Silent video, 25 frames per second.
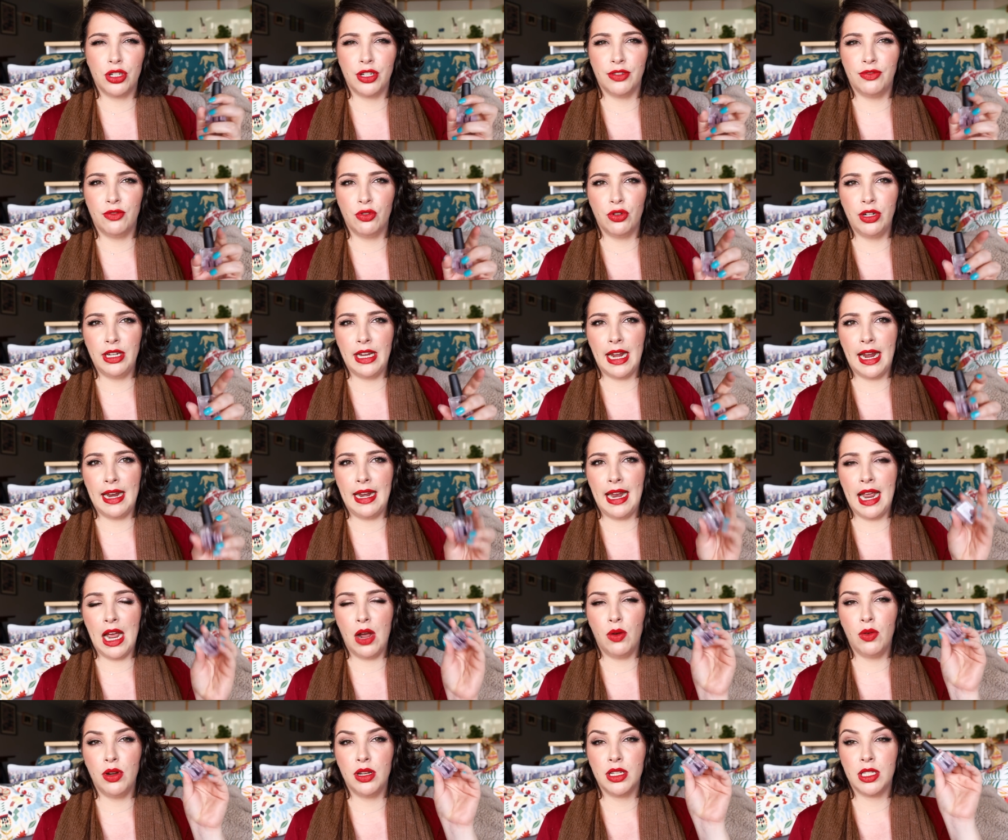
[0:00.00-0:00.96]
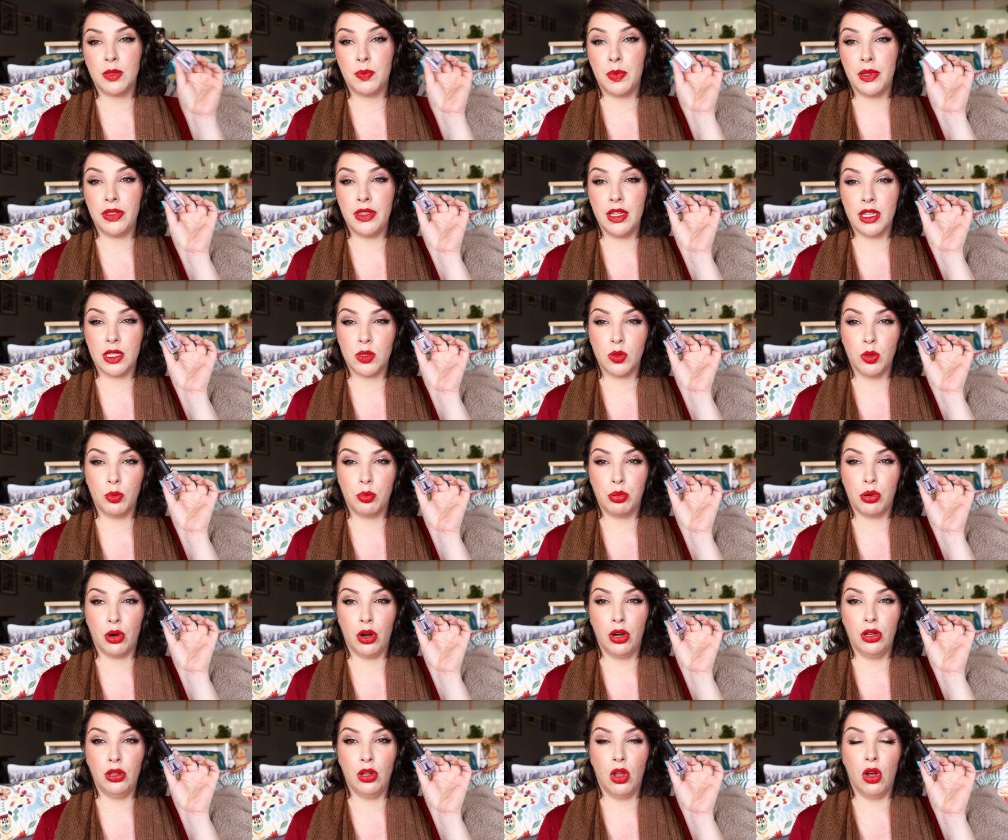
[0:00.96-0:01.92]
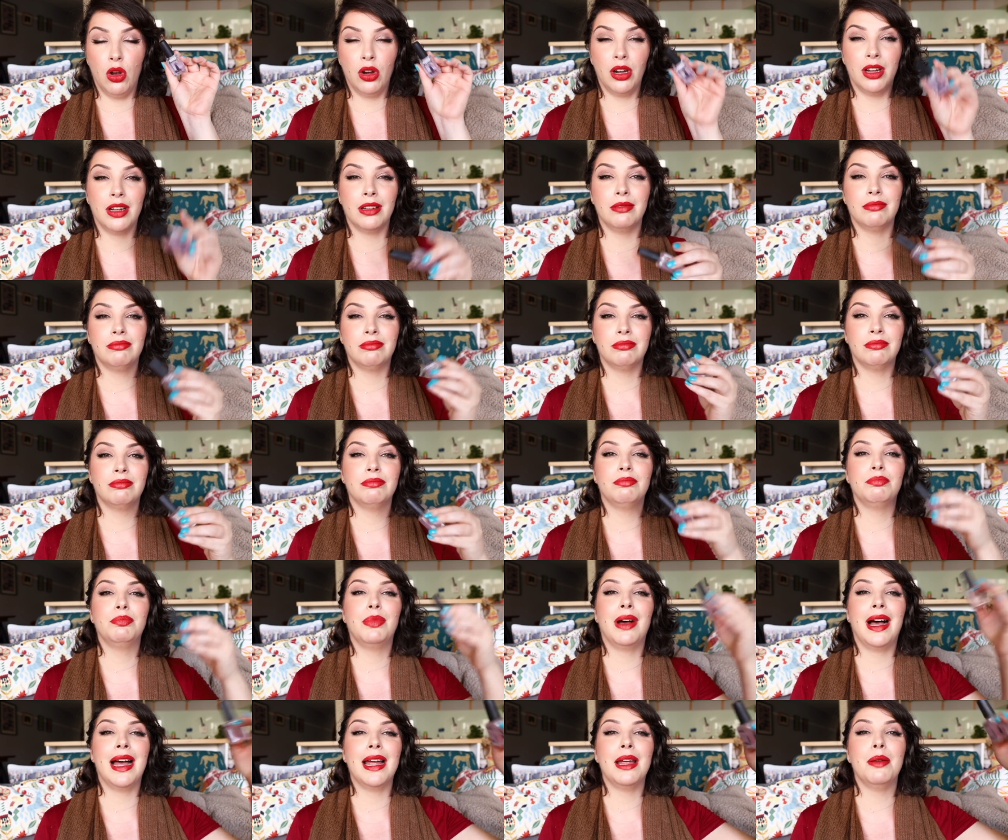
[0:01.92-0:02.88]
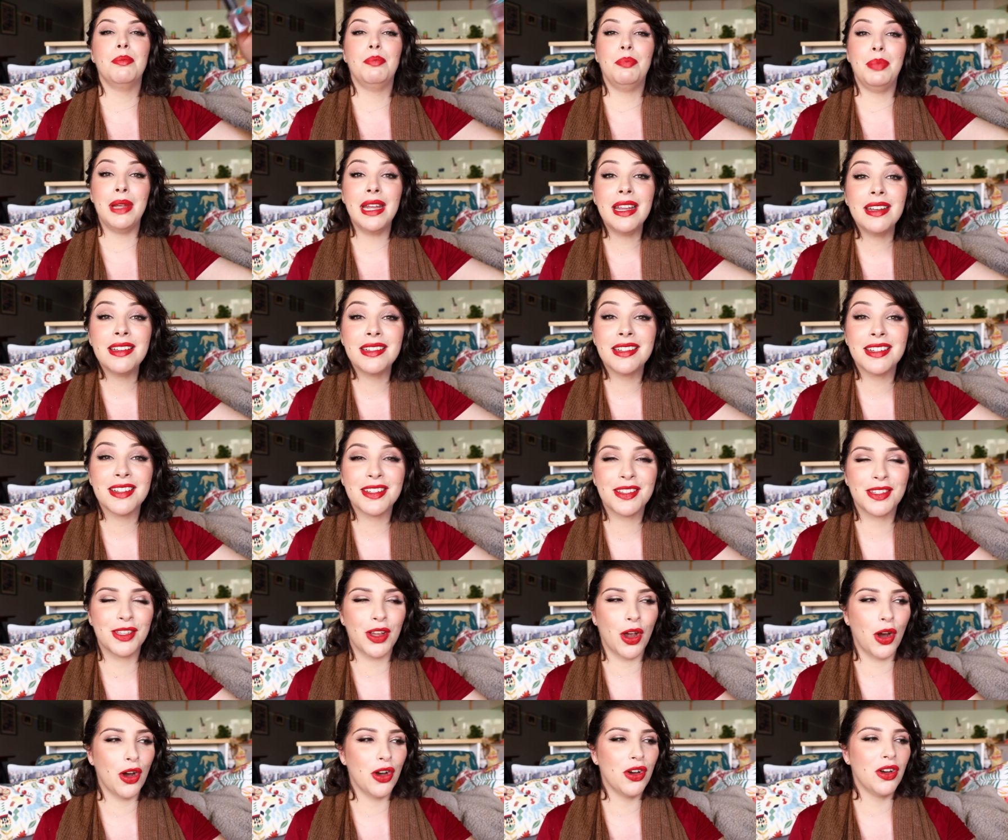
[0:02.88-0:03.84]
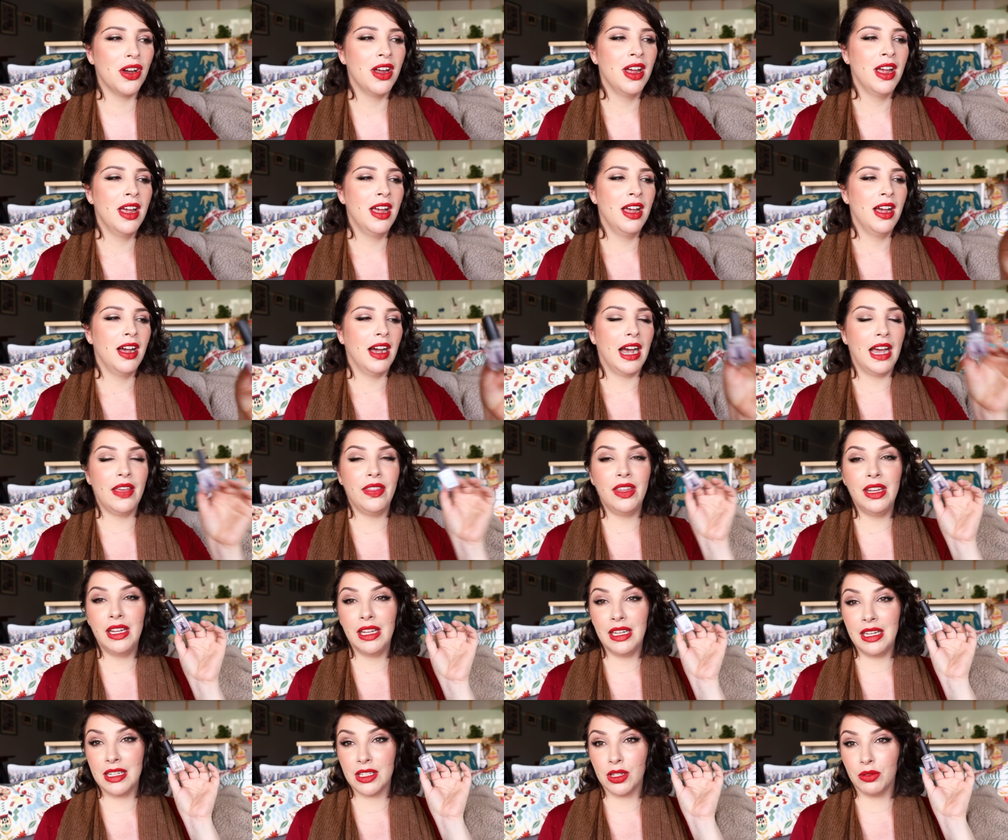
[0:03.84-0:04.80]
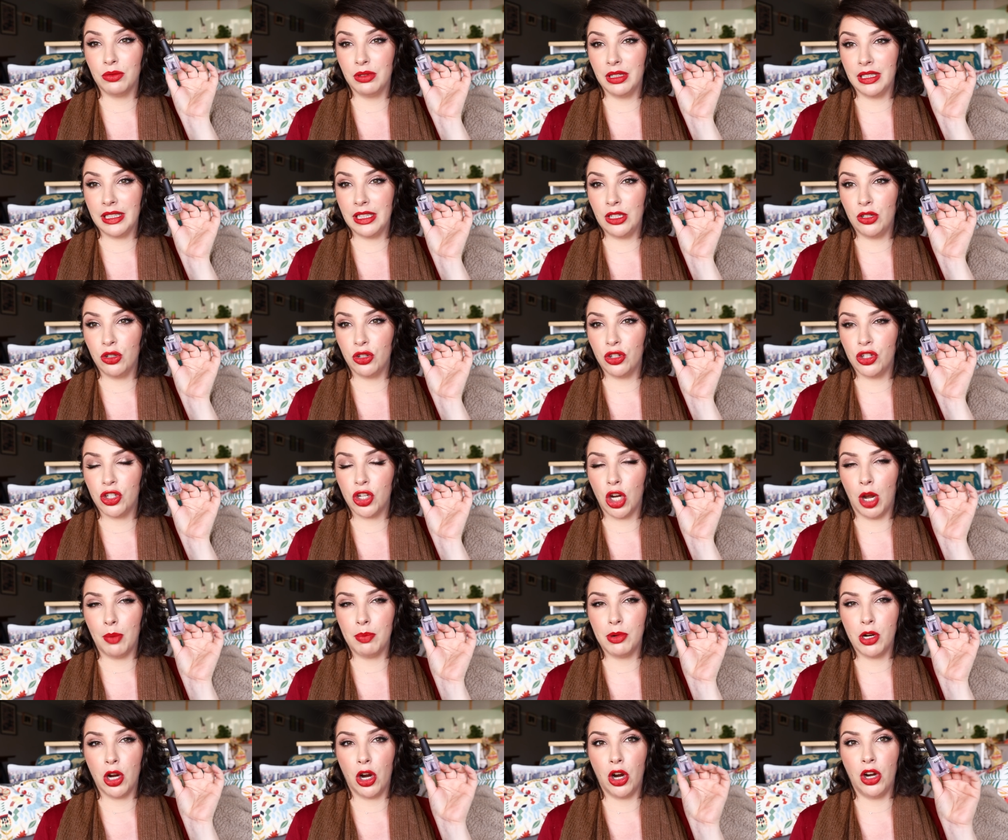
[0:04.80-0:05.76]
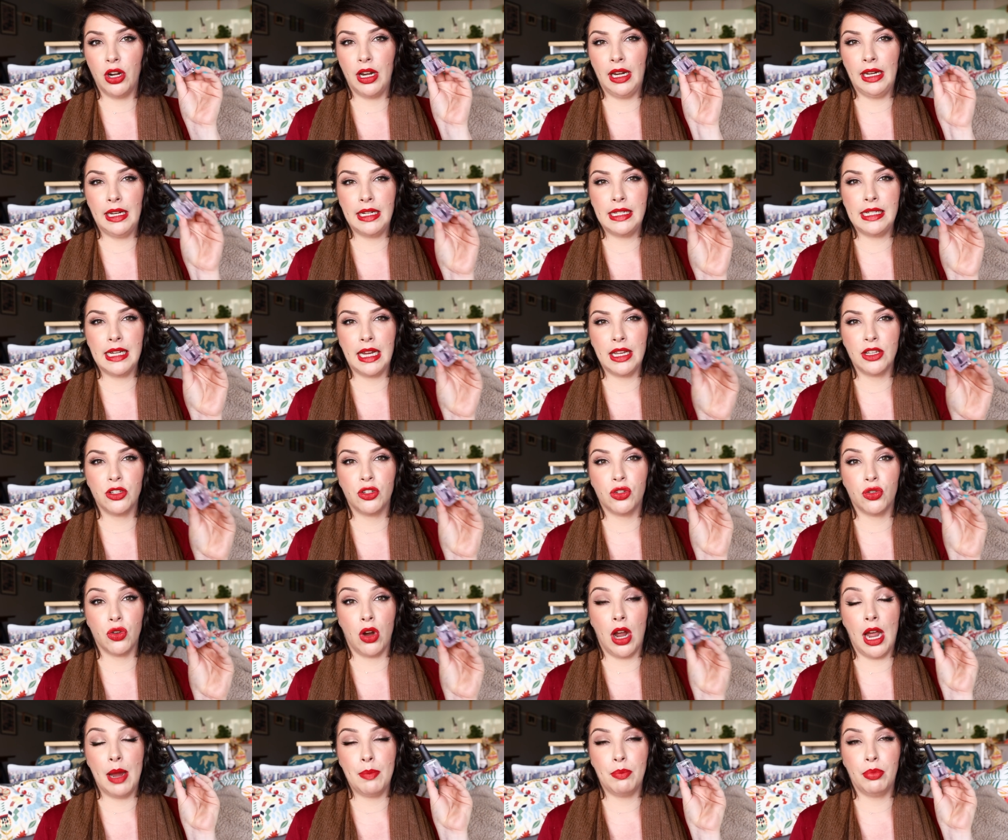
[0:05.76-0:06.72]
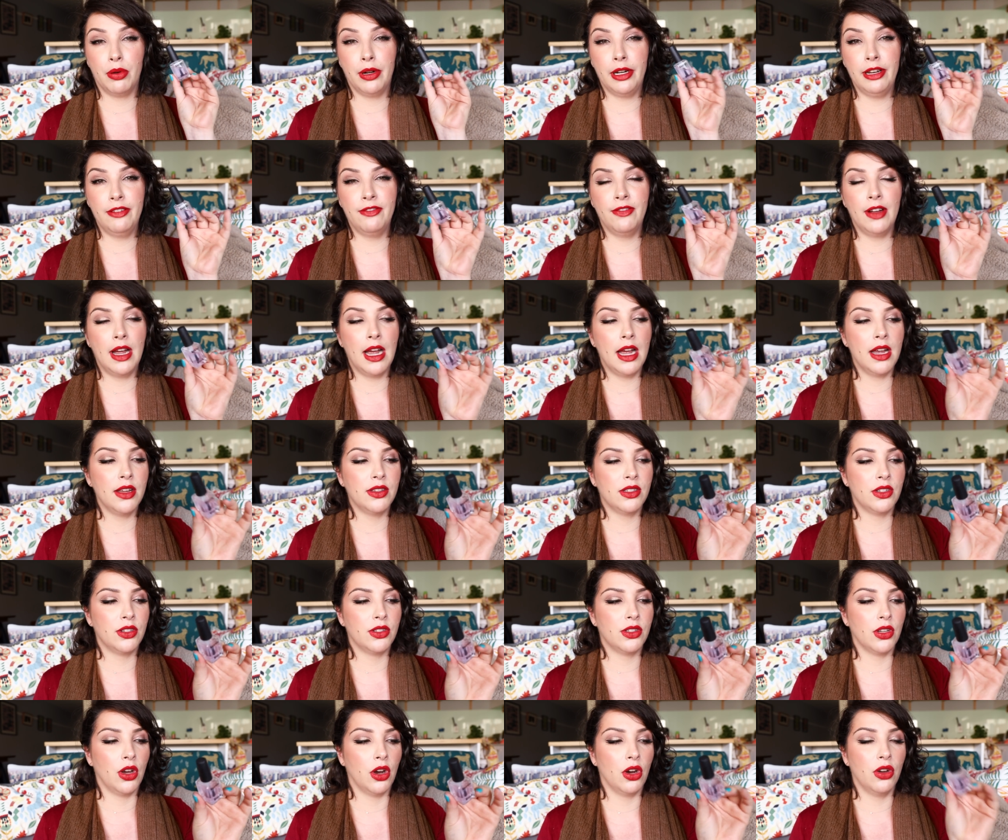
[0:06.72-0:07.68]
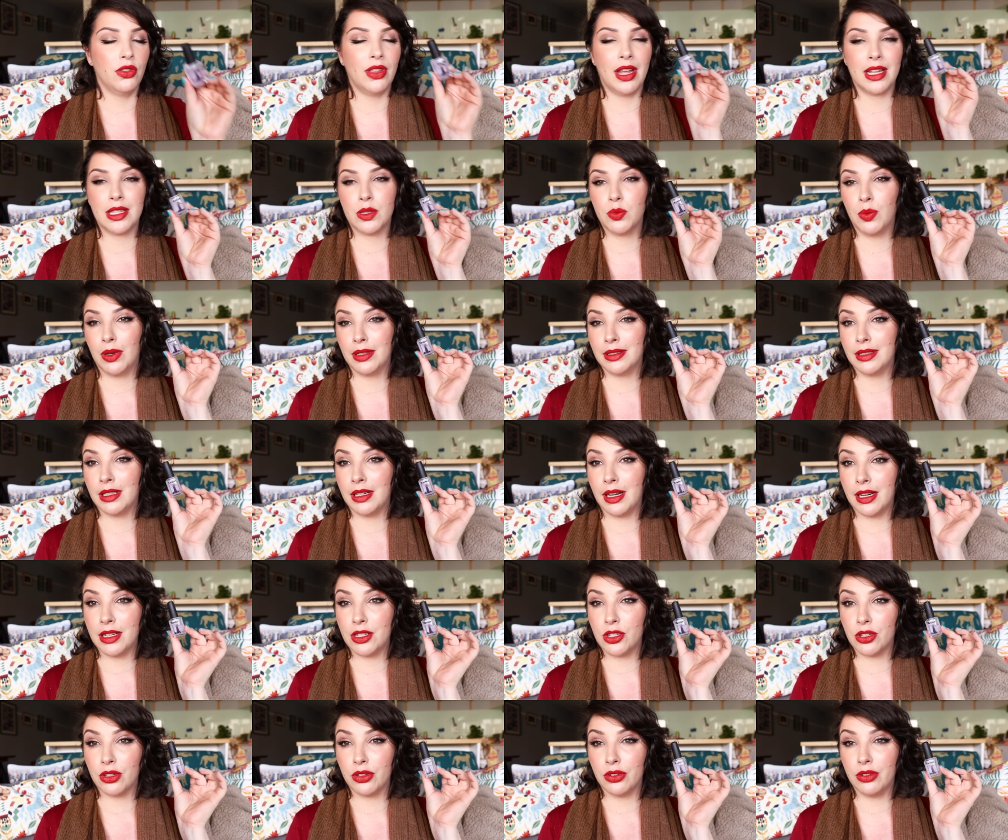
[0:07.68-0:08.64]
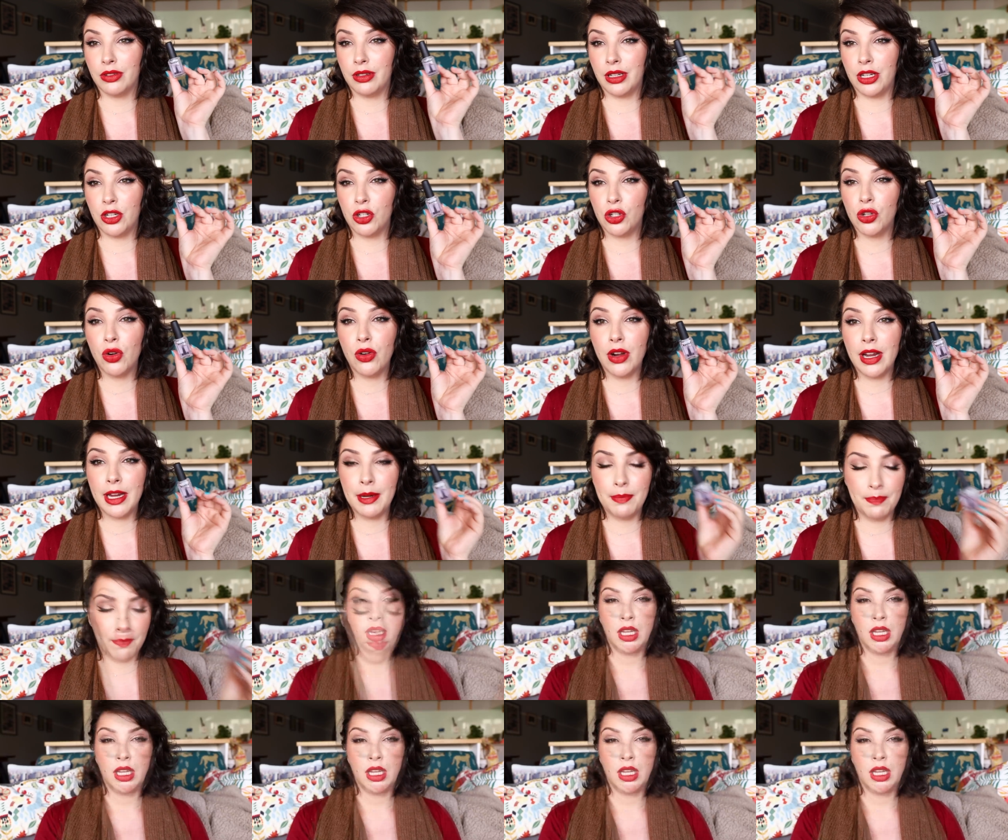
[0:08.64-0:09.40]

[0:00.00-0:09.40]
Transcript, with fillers: to 48 hours, but this will prolong it by a bit. So I think it is a really good top coat and it does dry pretty fast. So that's one that I do enjoy.